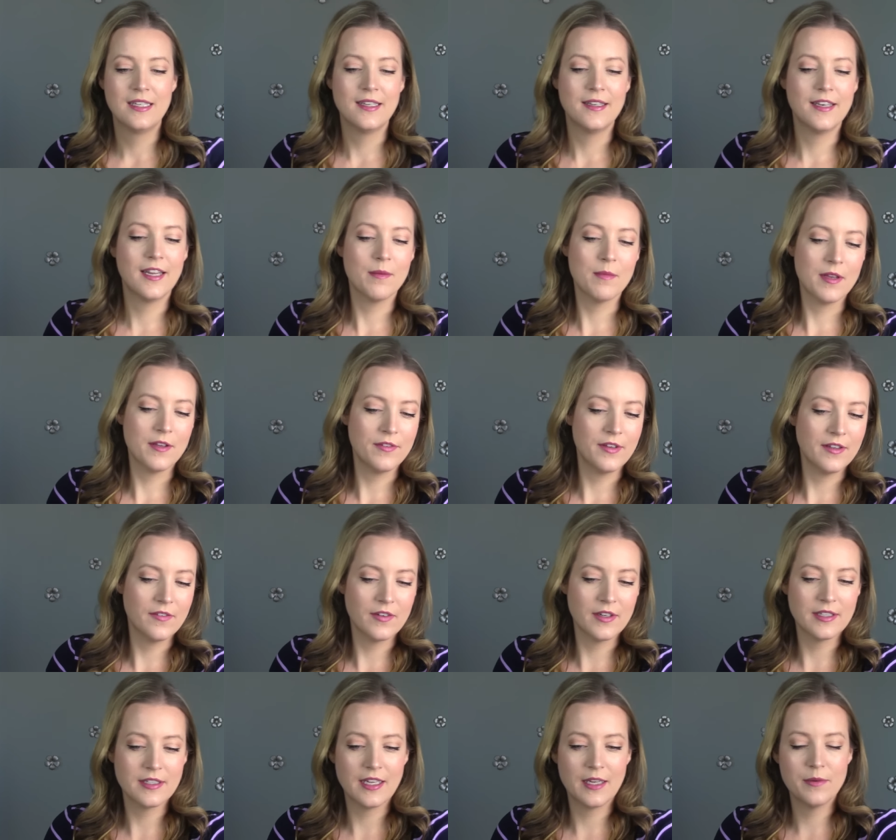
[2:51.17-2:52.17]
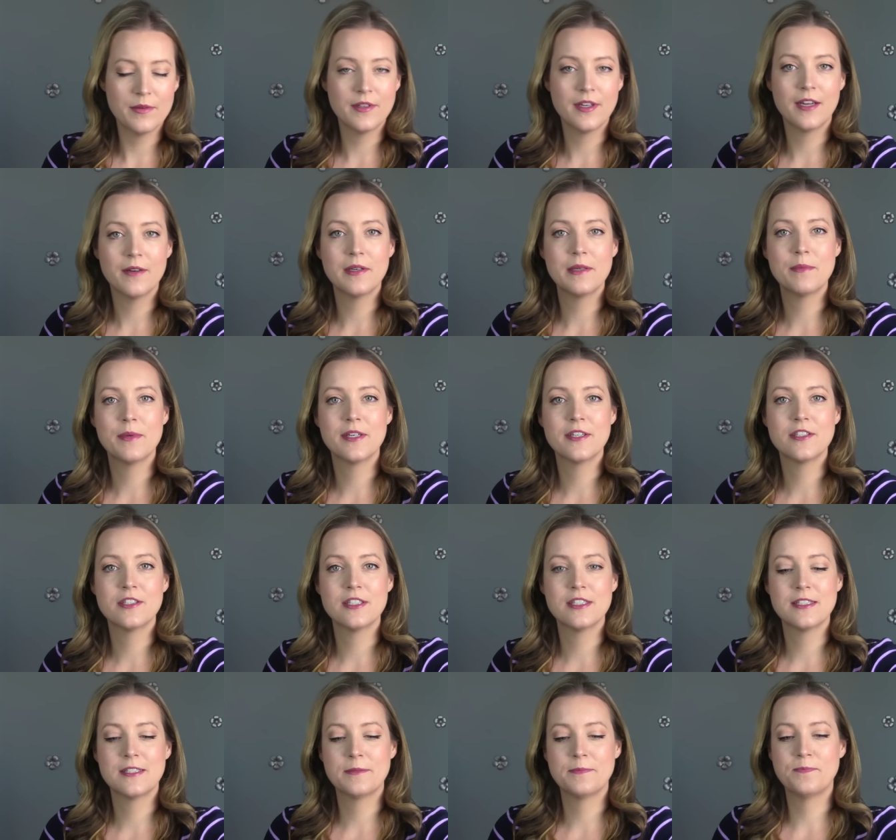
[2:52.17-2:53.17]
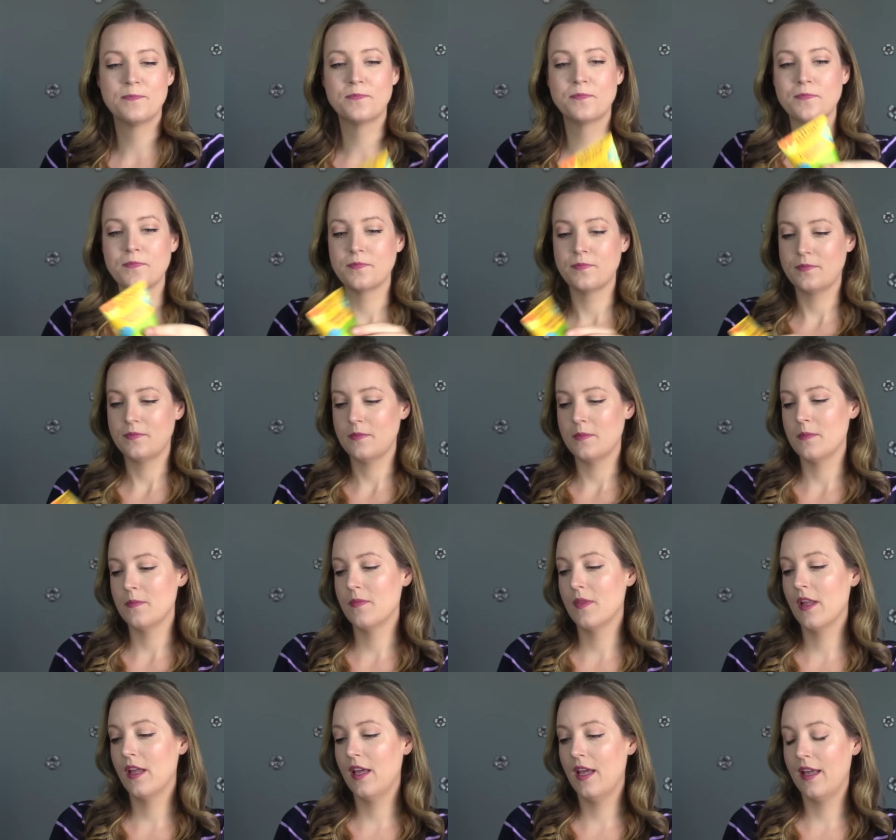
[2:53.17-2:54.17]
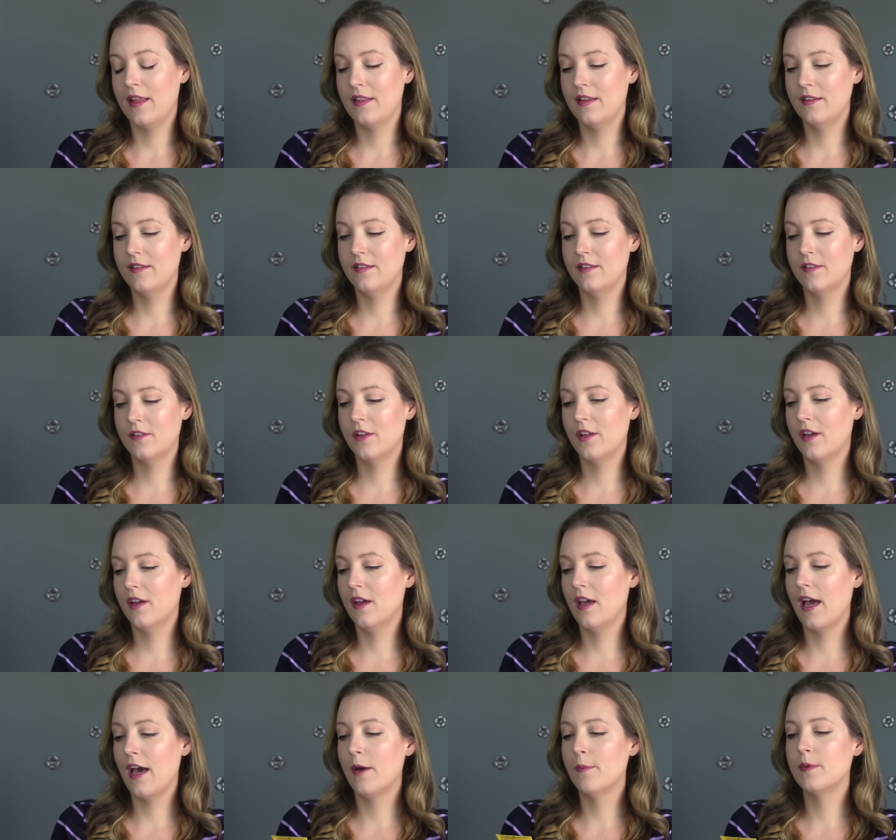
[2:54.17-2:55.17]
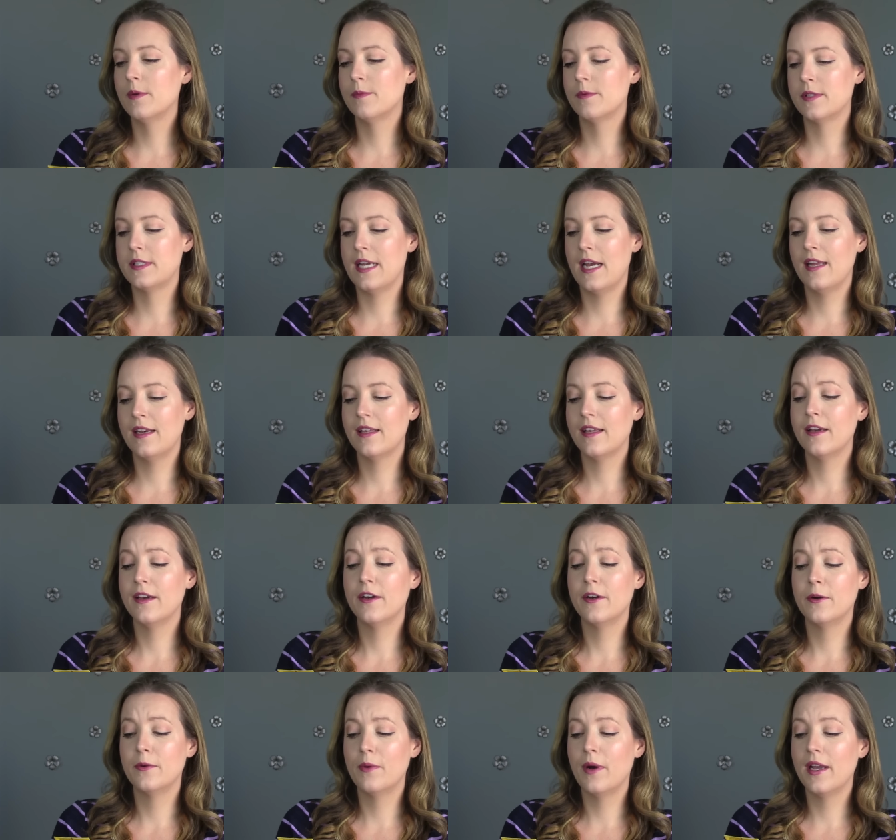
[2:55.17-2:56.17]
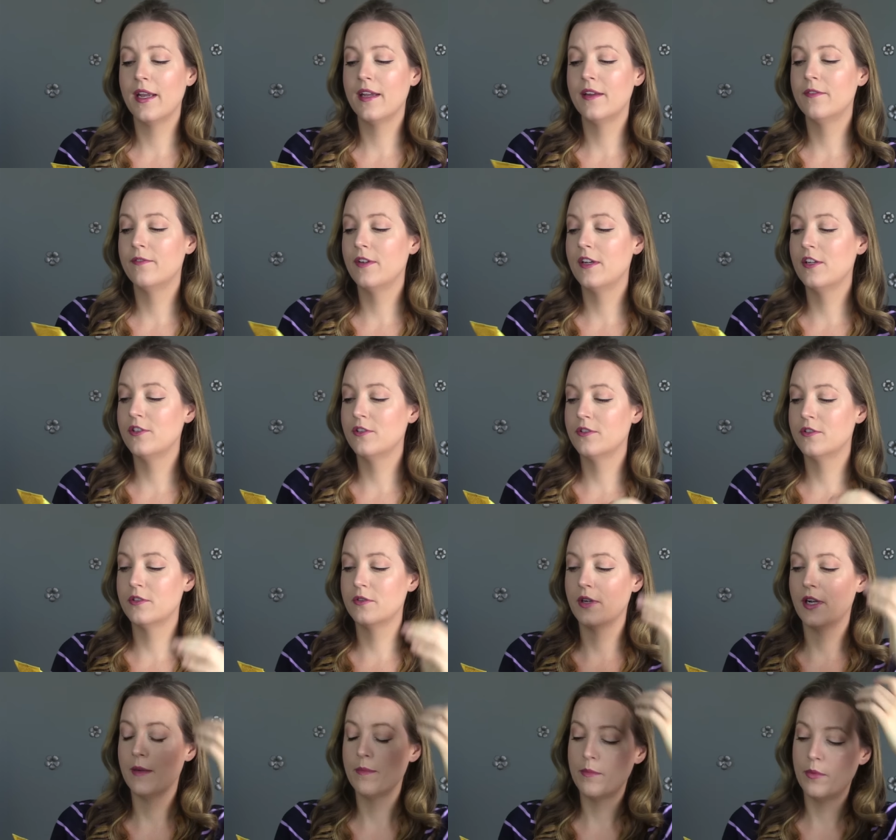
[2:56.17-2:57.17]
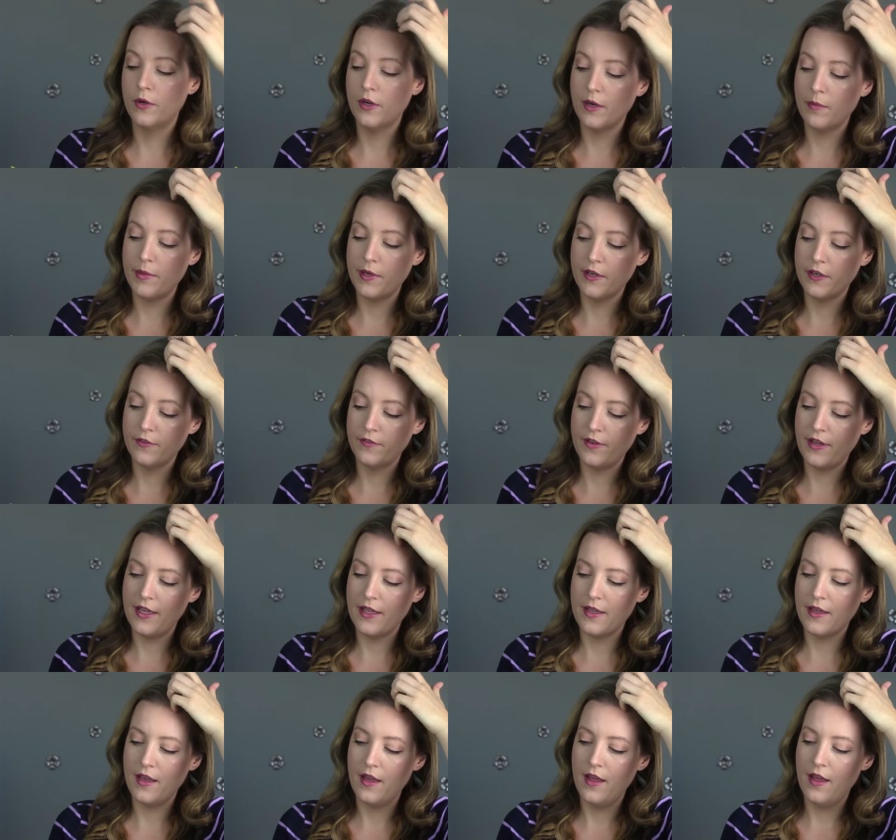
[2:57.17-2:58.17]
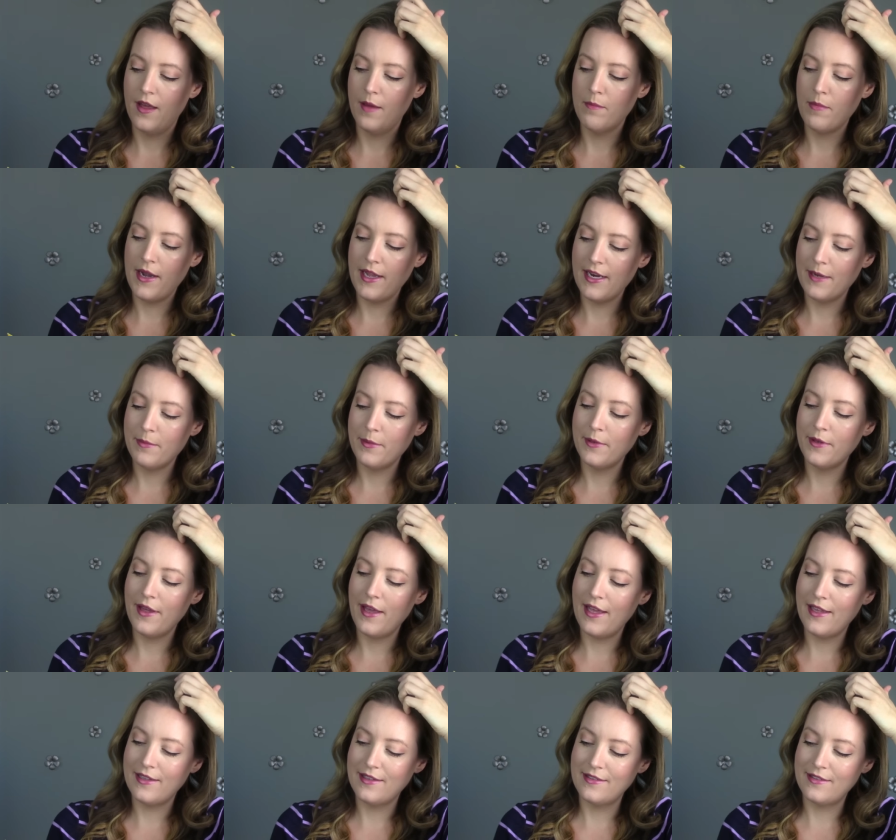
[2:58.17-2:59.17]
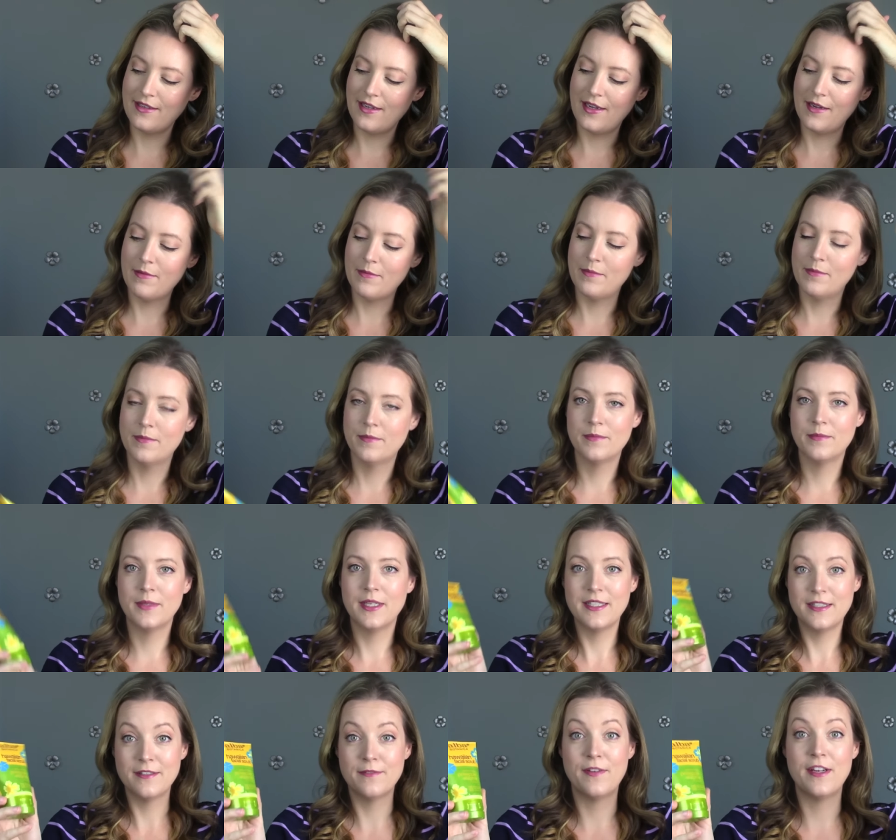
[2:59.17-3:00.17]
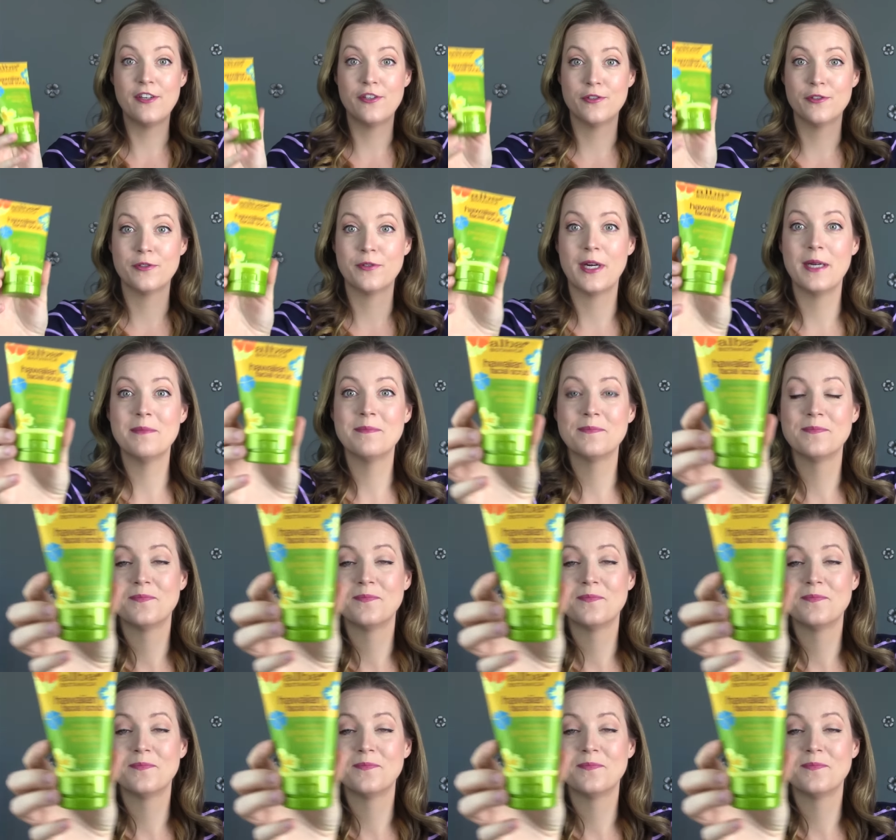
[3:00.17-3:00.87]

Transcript: not my favorite I would not repurchase okay this is the Alba Botanica Hawaiian facial scrub pore purifying pineapple enzyme it's a facial scrub